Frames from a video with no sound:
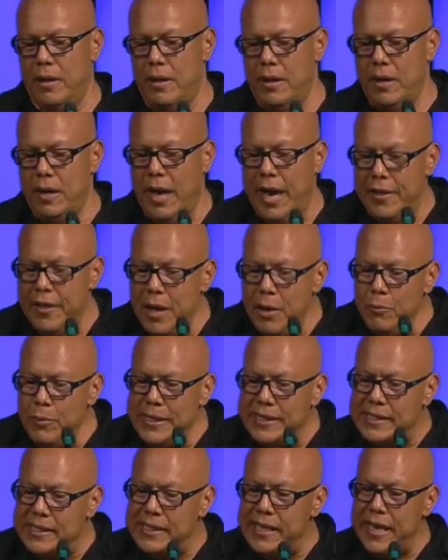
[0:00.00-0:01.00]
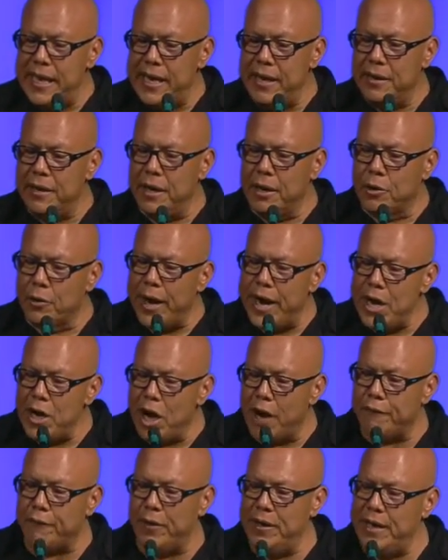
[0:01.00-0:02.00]
And then we see the grain
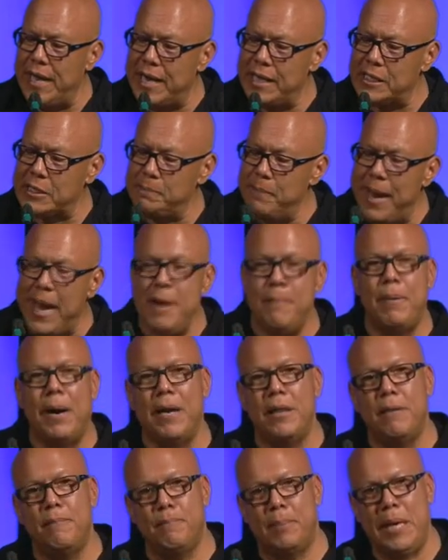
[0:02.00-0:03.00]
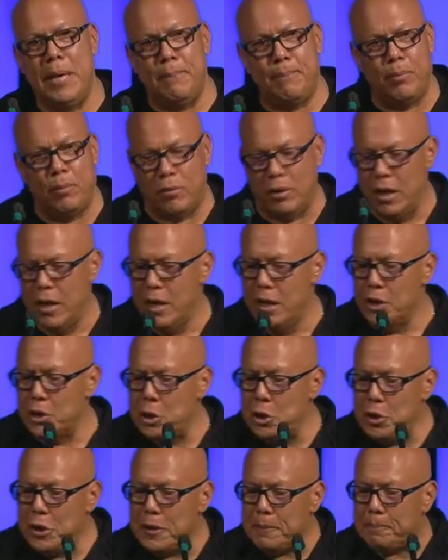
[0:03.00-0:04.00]
offering that is made by the people
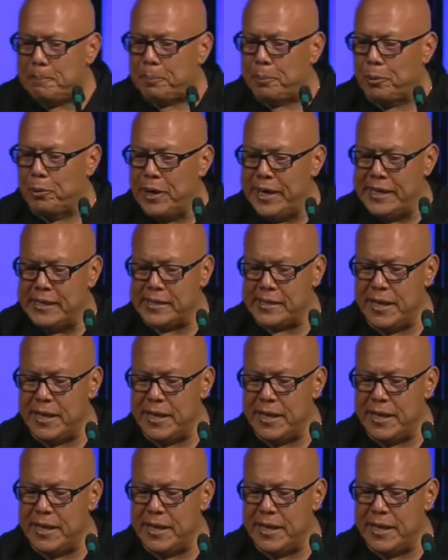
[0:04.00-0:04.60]
to the priest,